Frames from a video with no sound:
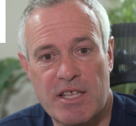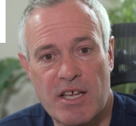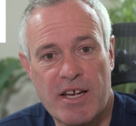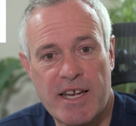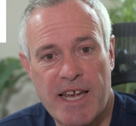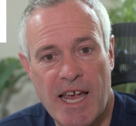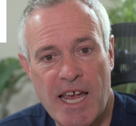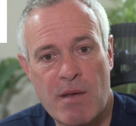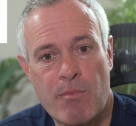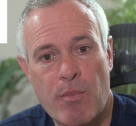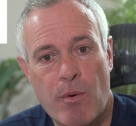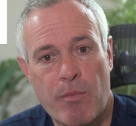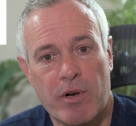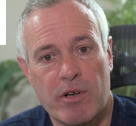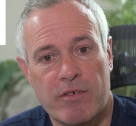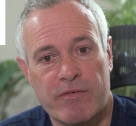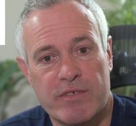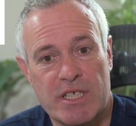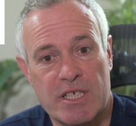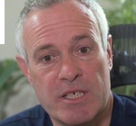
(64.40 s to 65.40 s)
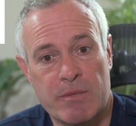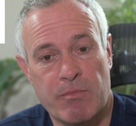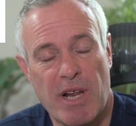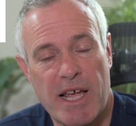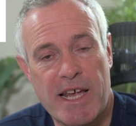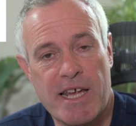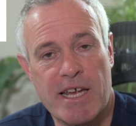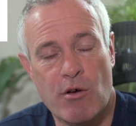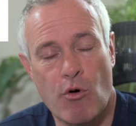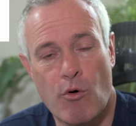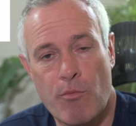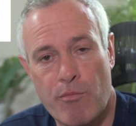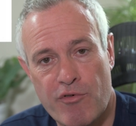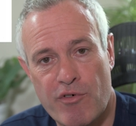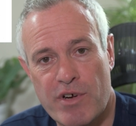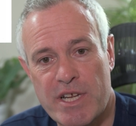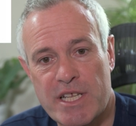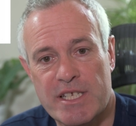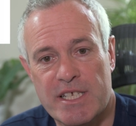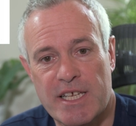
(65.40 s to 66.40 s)
that are capable of displaying or
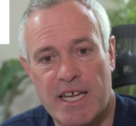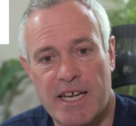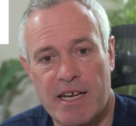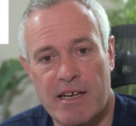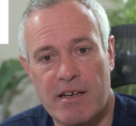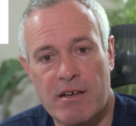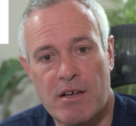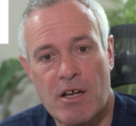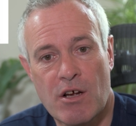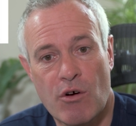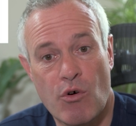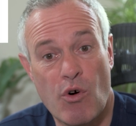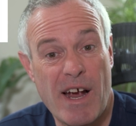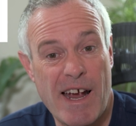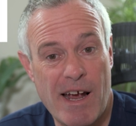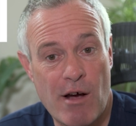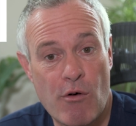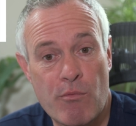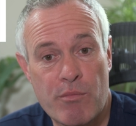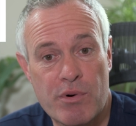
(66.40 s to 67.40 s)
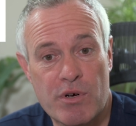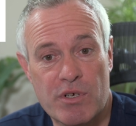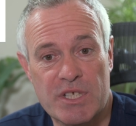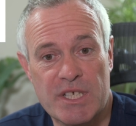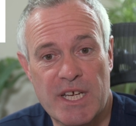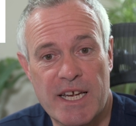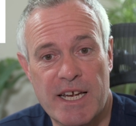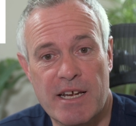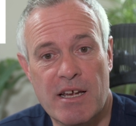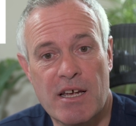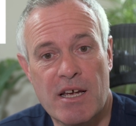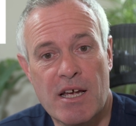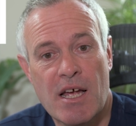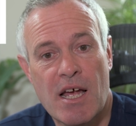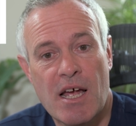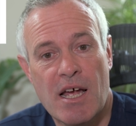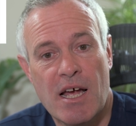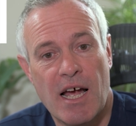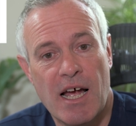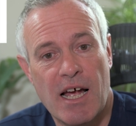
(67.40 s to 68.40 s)
printing or outputting
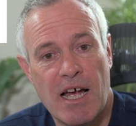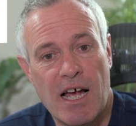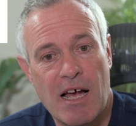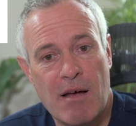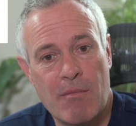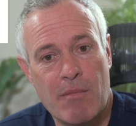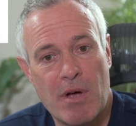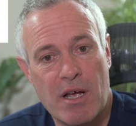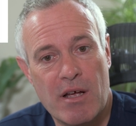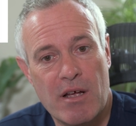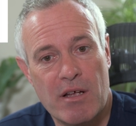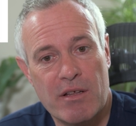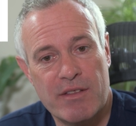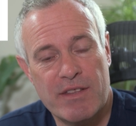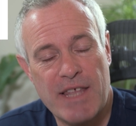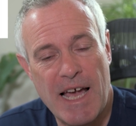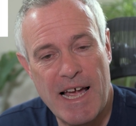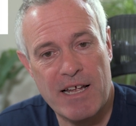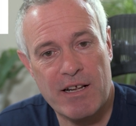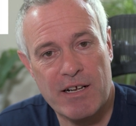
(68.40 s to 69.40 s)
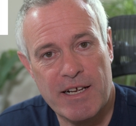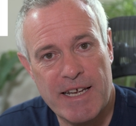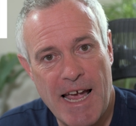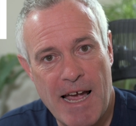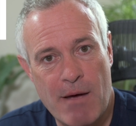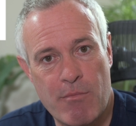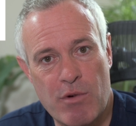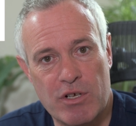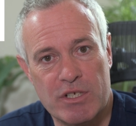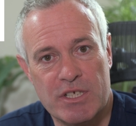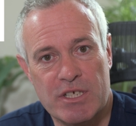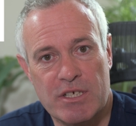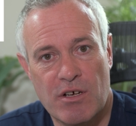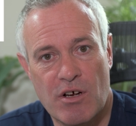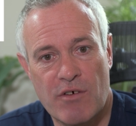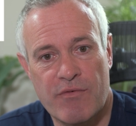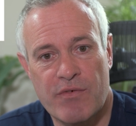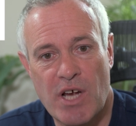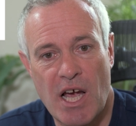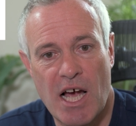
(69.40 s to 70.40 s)
um, that gamut
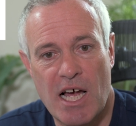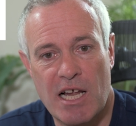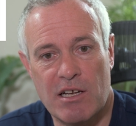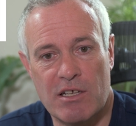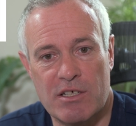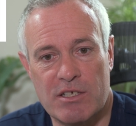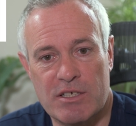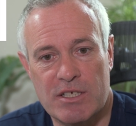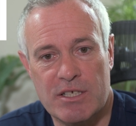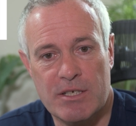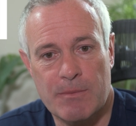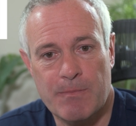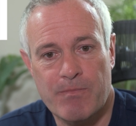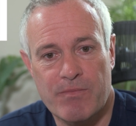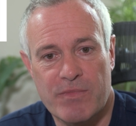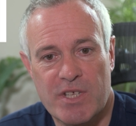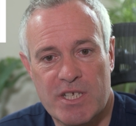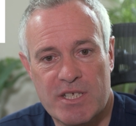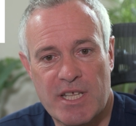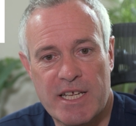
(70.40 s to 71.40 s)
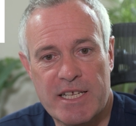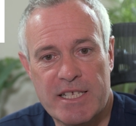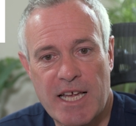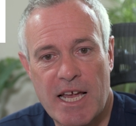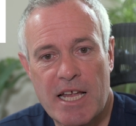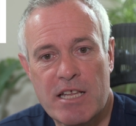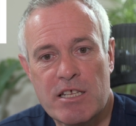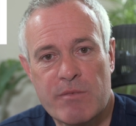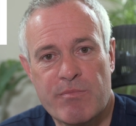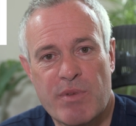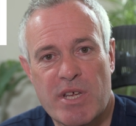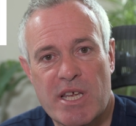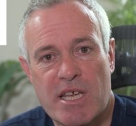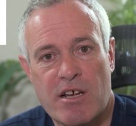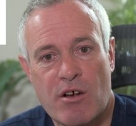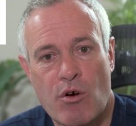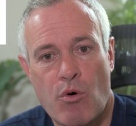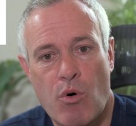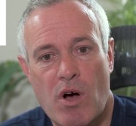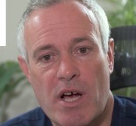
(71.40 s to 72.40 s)
of colours. So they tend to be
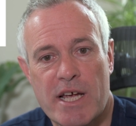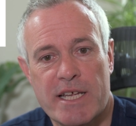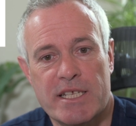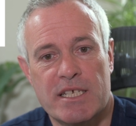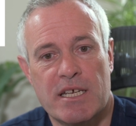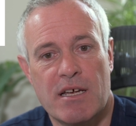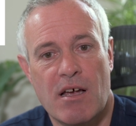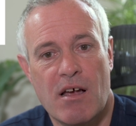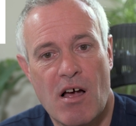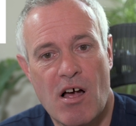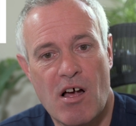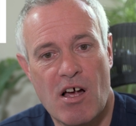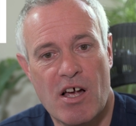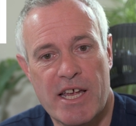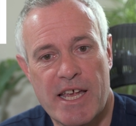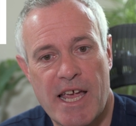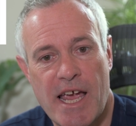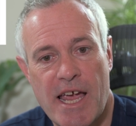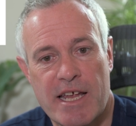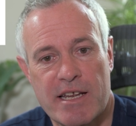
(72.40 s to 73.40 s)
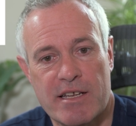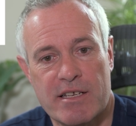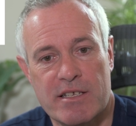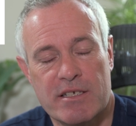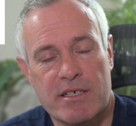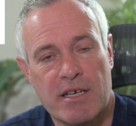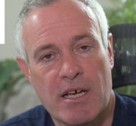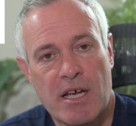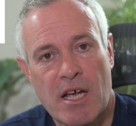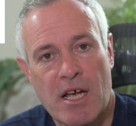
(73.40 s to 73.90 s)
quite high end,